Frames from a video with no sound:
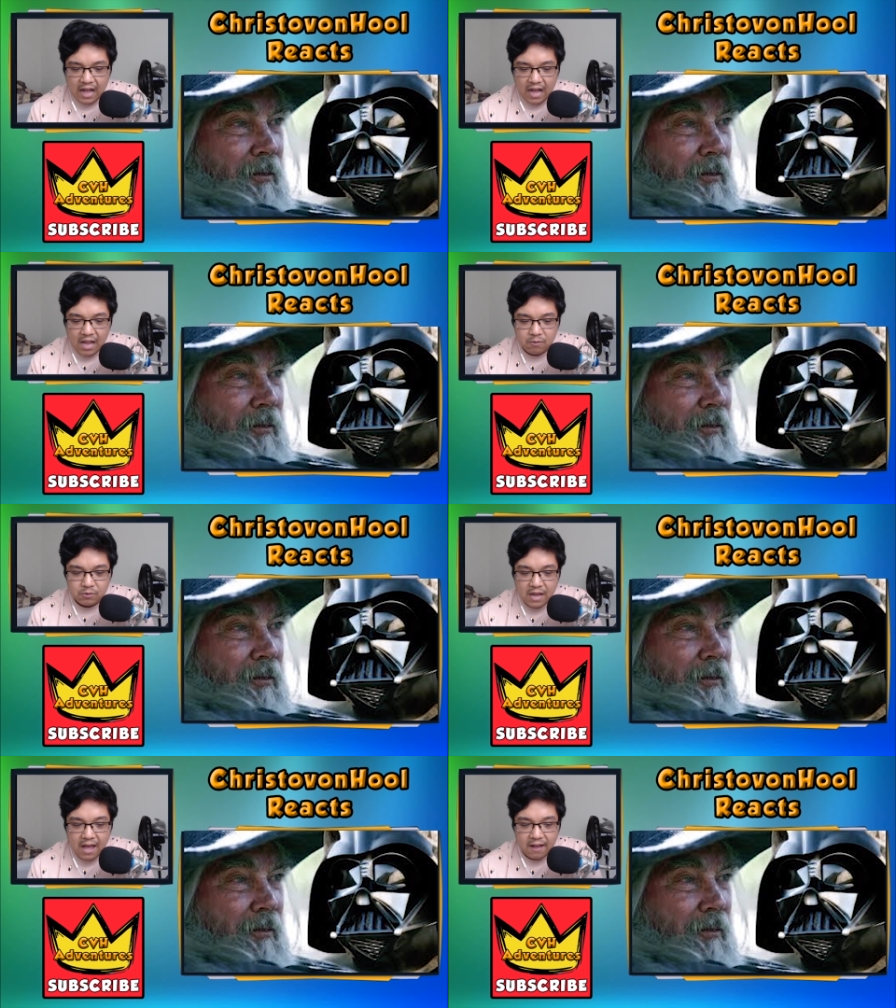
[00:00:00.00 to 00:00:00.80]
I
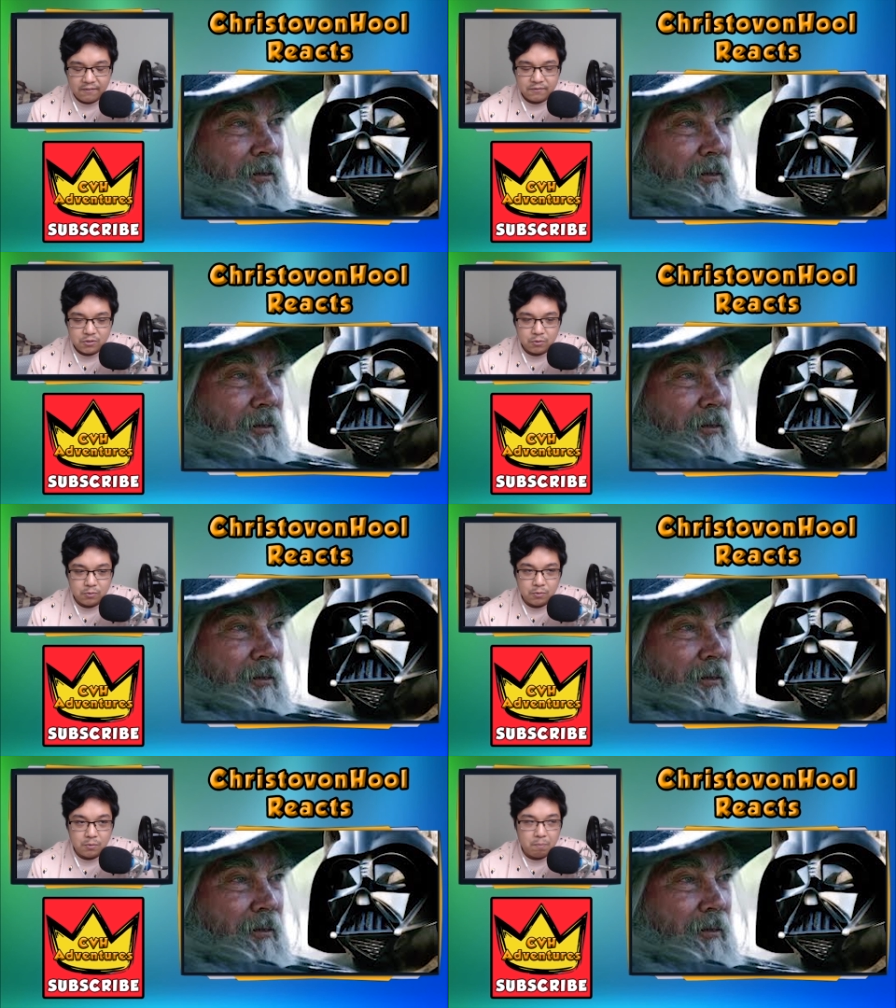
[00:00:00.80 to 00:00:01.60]
would have
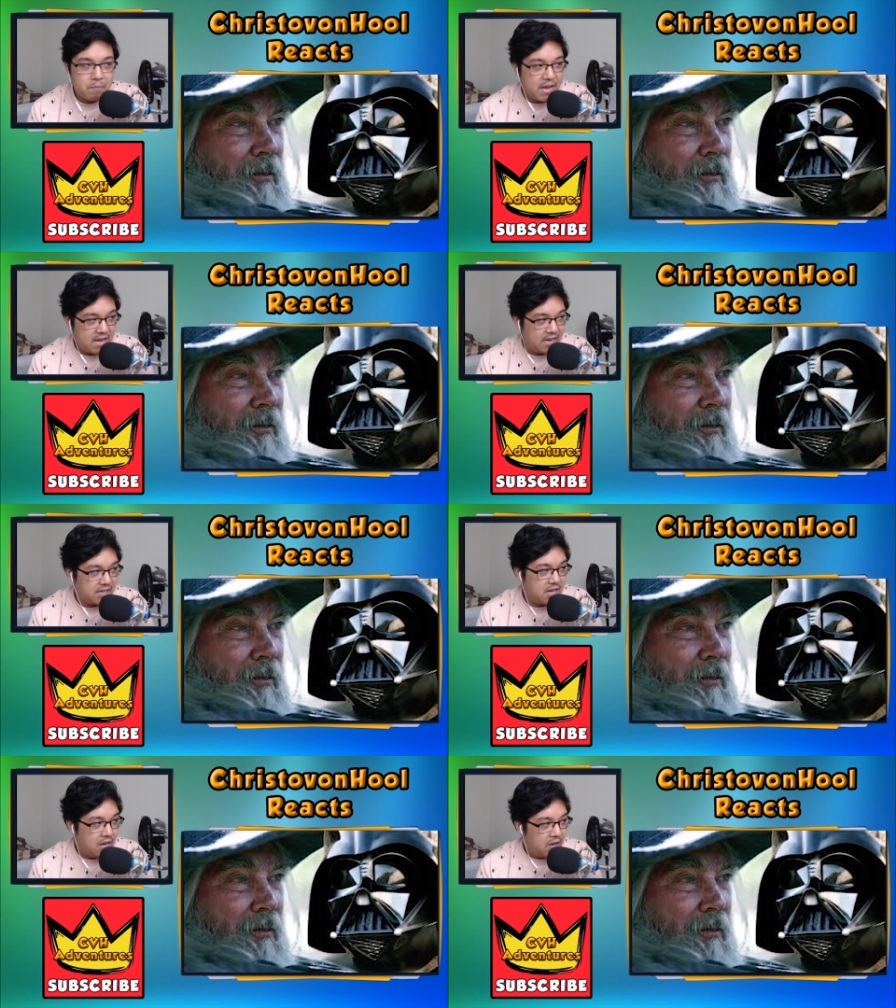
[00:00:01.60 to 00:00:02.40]
to pick